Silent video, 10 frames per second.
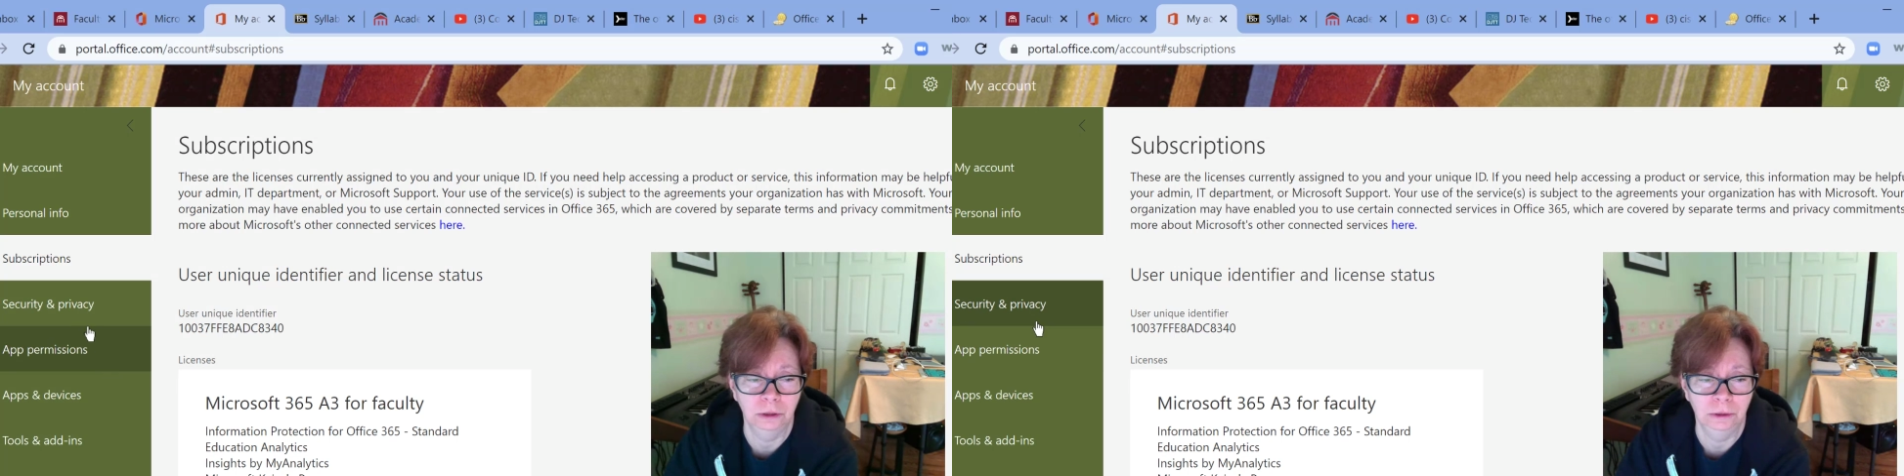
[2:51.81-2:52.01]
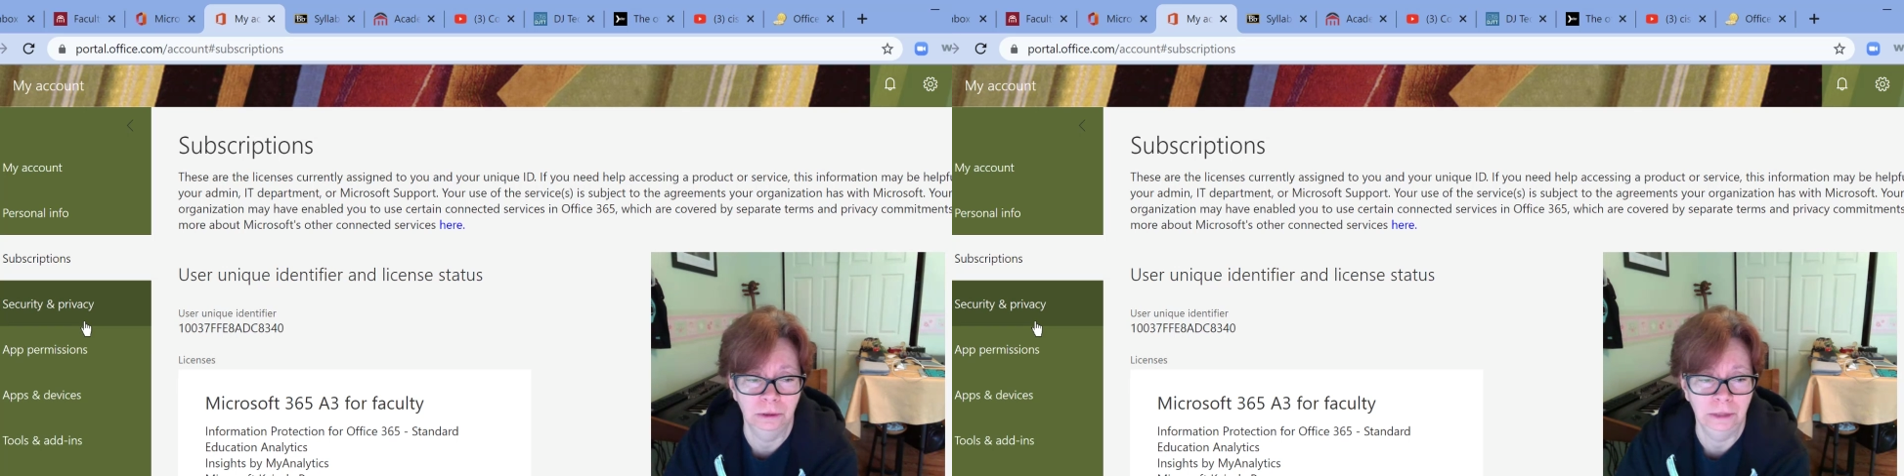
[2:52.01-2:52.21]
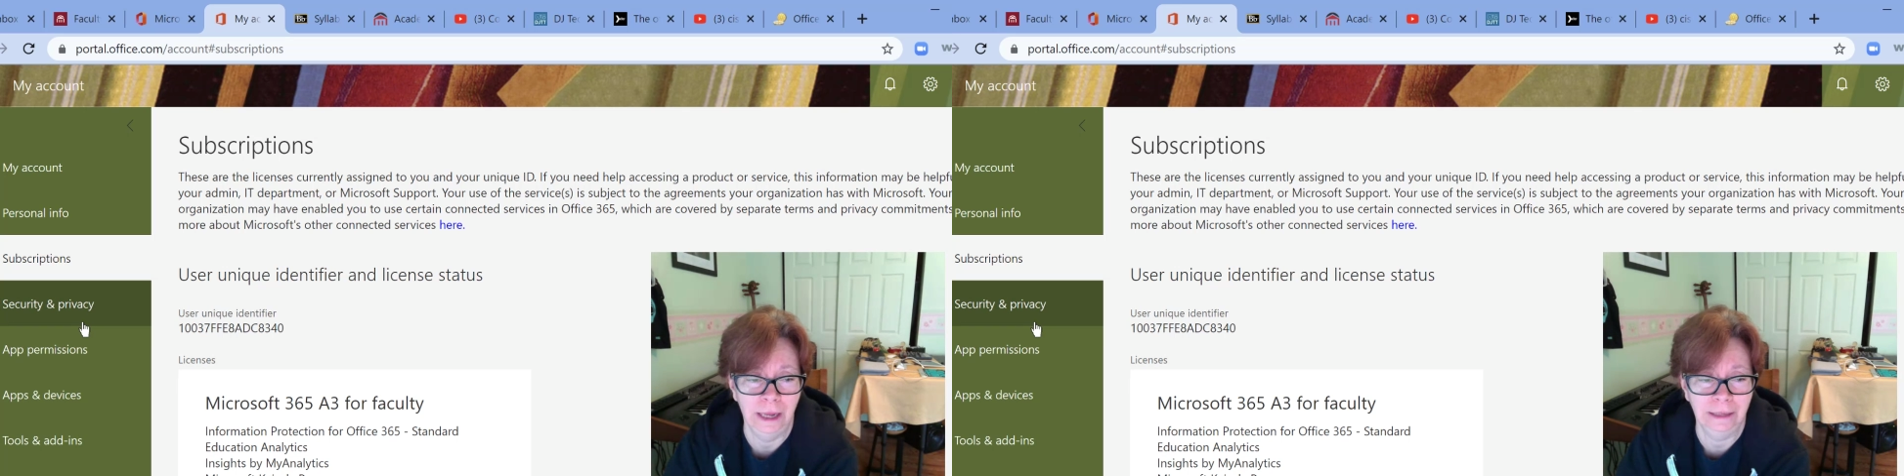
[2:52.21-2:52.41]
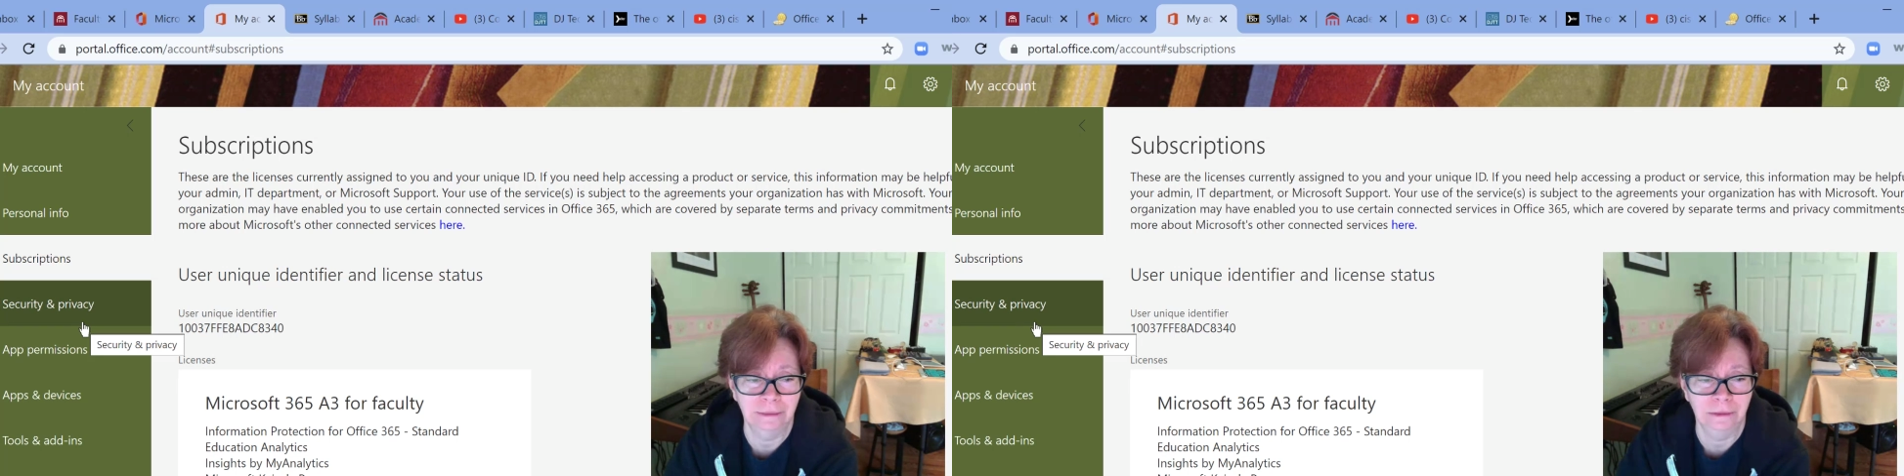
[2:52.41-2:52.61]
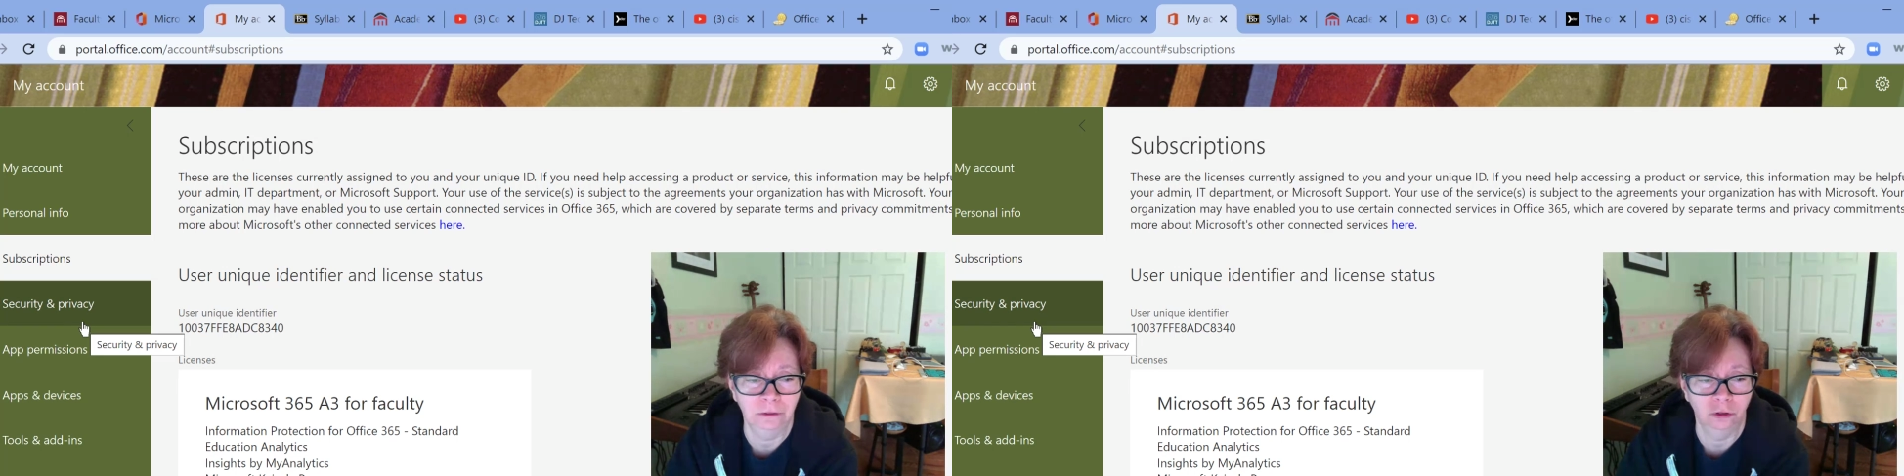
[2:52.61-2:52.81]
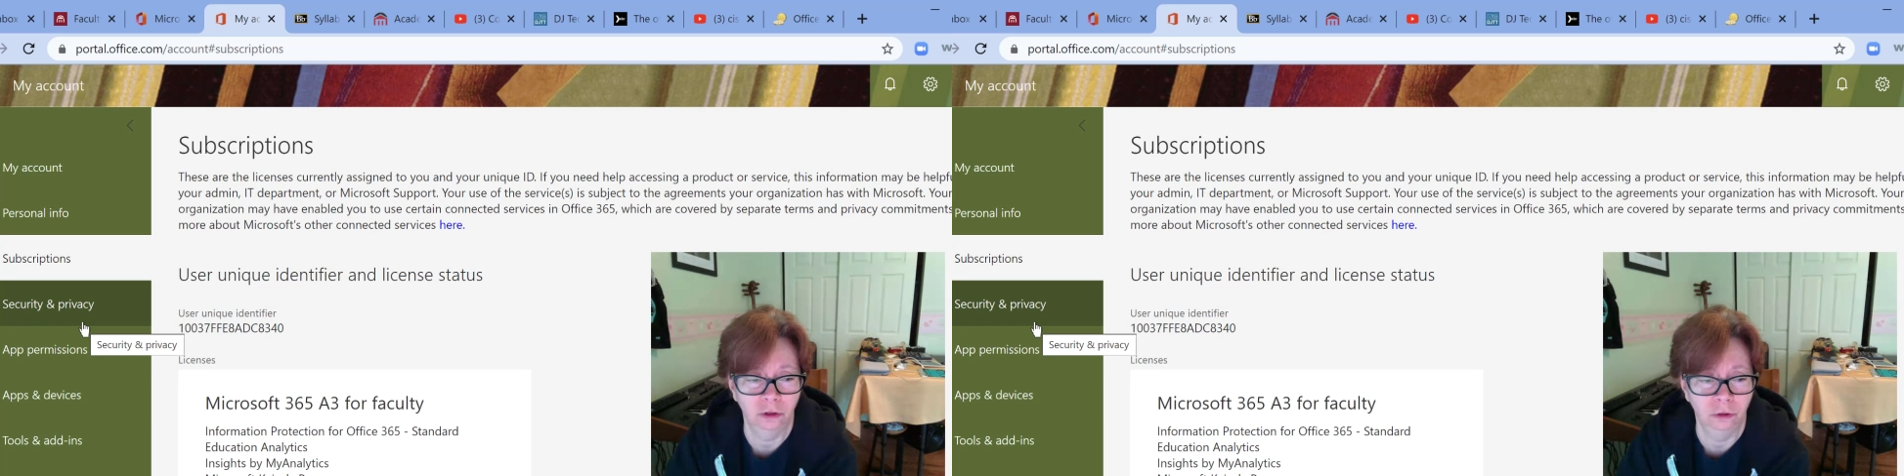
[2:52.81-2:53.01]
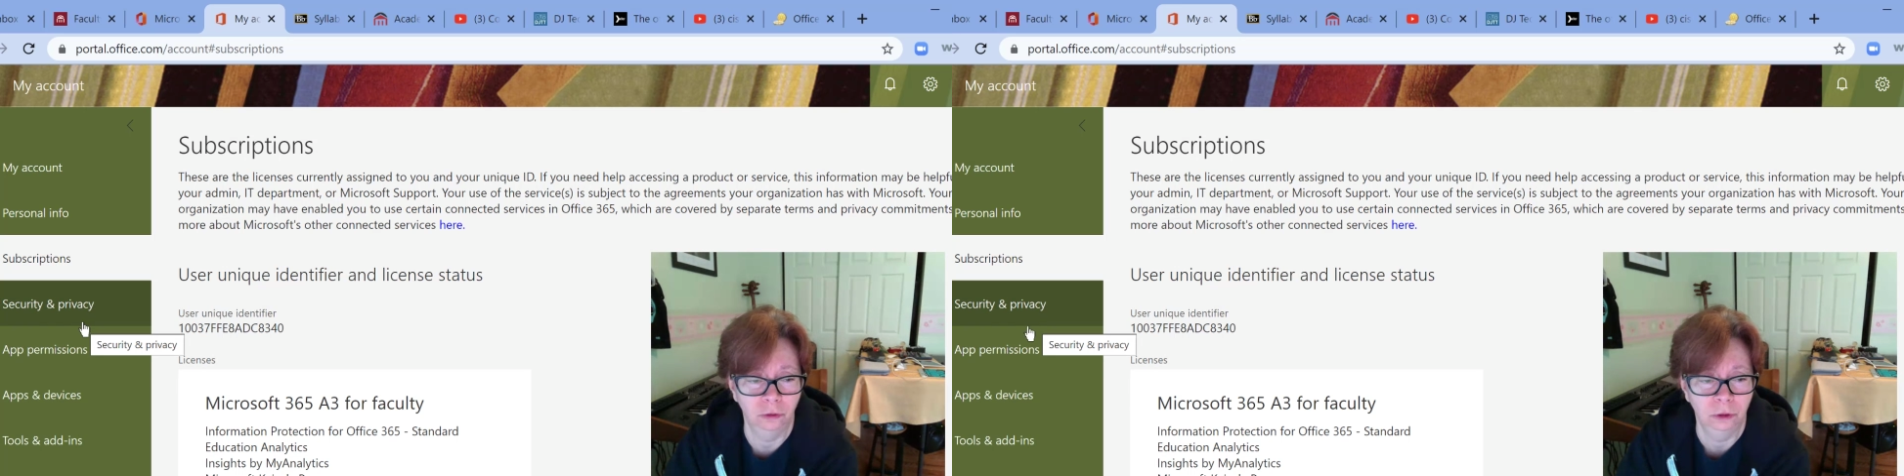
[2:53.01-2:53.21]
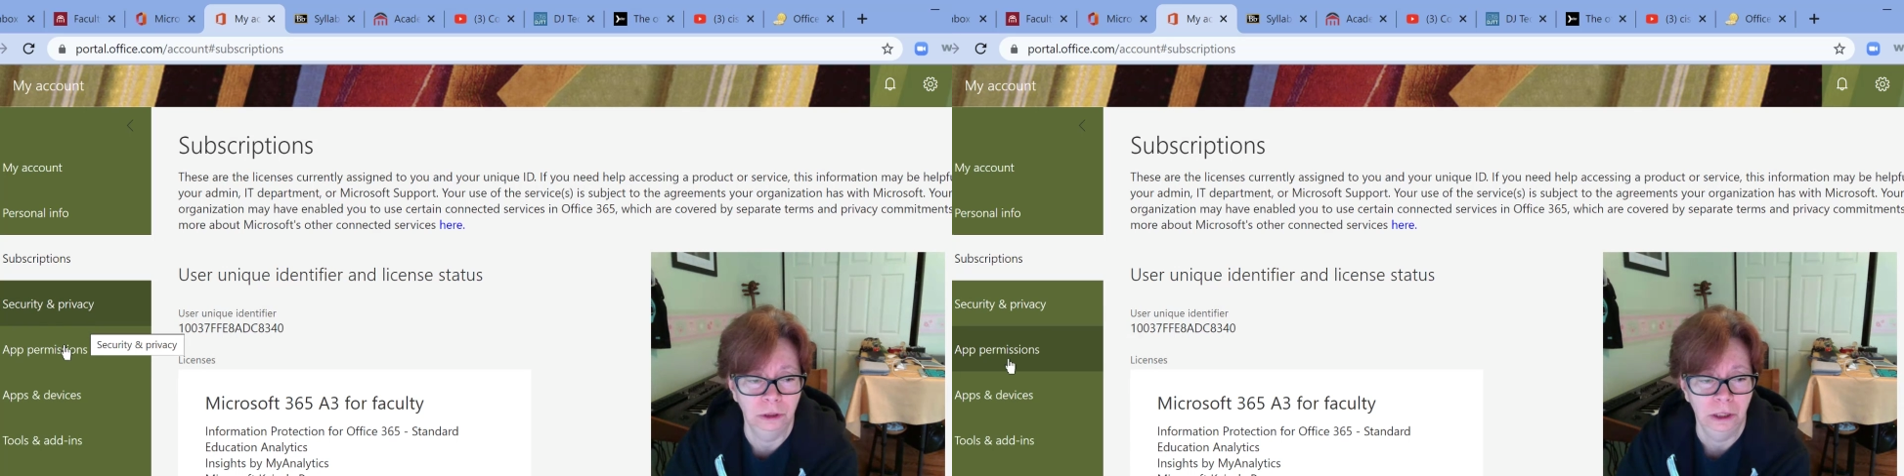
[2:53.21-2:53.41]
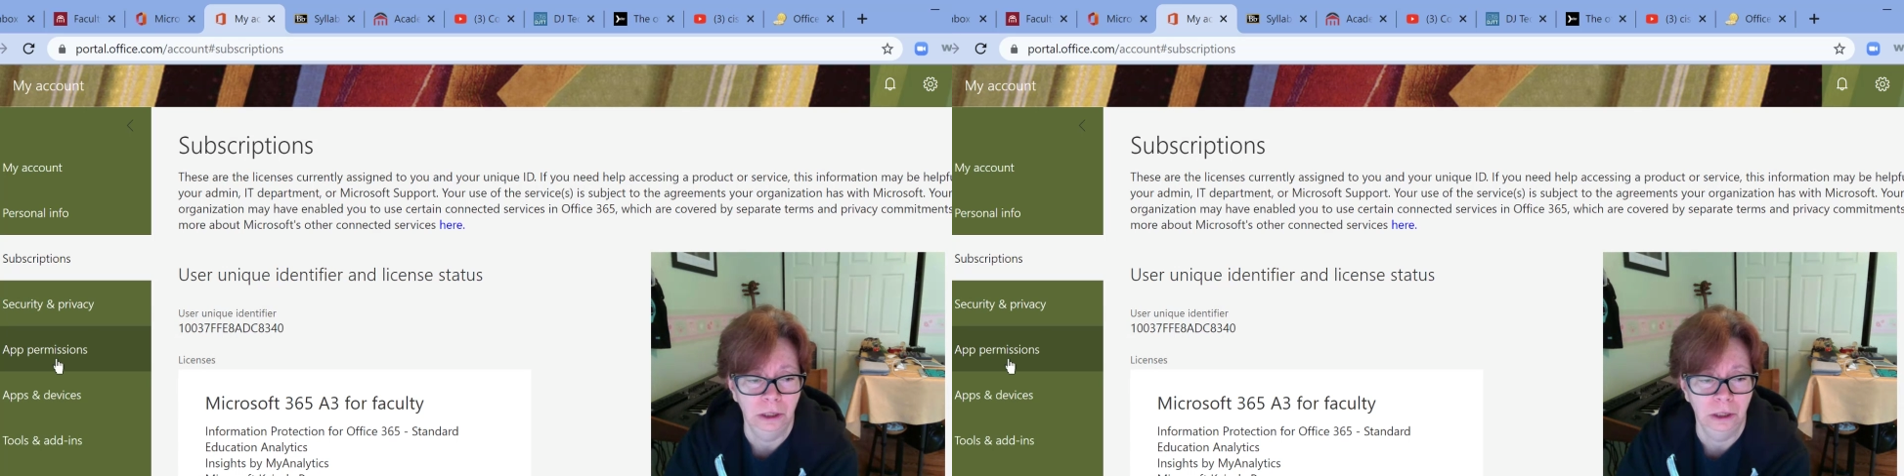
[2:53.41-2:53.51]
getting access to,